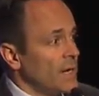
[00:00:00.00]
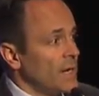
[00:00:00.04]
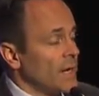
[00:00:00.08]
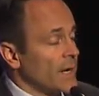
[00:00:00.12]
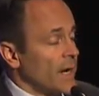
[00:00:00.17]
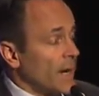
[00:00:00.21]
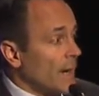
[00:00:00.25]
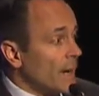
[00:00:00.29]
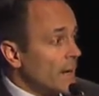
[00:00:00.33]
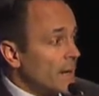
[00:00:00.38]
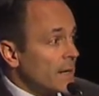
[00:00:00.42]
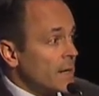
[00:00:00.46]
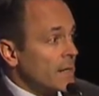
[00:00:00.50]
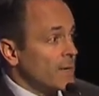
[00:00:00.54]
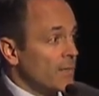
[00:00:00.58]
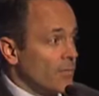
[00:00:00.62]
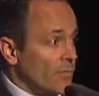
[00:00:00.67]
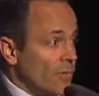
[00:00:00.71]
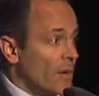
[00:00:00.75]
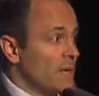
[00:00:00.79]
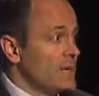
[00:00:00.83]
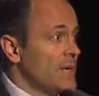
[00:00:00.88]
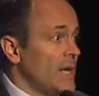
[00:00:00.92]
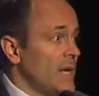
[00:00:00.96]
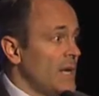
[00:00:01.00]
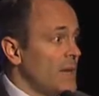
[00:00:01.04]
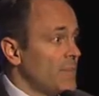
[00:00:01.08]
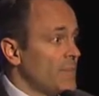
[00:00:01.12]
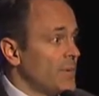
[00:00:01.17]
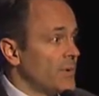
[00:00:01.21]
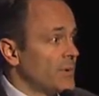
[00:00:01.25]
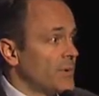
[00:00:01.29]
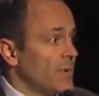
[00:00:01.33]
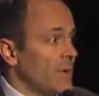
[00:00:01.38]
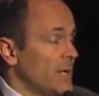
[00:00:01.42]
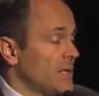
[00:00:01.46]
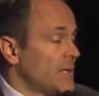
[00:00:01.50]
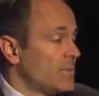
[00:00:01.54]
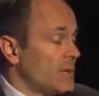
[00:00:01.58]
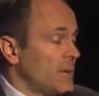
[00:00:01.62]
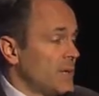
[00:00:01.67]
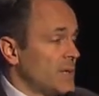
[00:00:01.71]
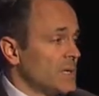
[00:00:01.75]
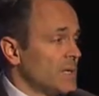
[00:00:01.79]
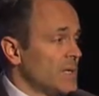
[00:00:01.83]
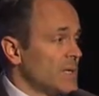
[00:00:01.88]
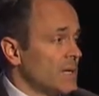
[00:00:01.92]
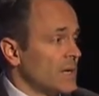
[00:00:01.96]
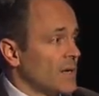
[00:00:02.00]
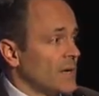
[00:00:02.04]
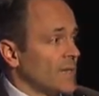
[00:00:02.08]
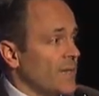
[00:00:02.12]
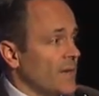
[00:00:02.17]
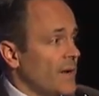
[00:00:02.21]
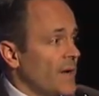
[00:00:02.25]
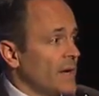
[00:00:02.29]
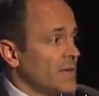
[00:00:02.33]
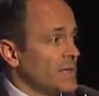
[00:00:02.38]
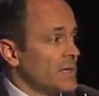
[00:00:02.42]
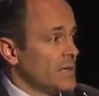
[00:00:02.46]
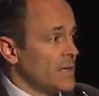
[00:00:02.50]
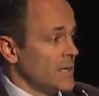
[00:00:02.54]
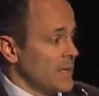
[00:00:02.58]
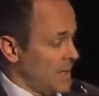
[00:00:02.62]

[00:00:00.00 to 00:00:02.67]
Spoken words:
cutting red tape. That's what it signifies.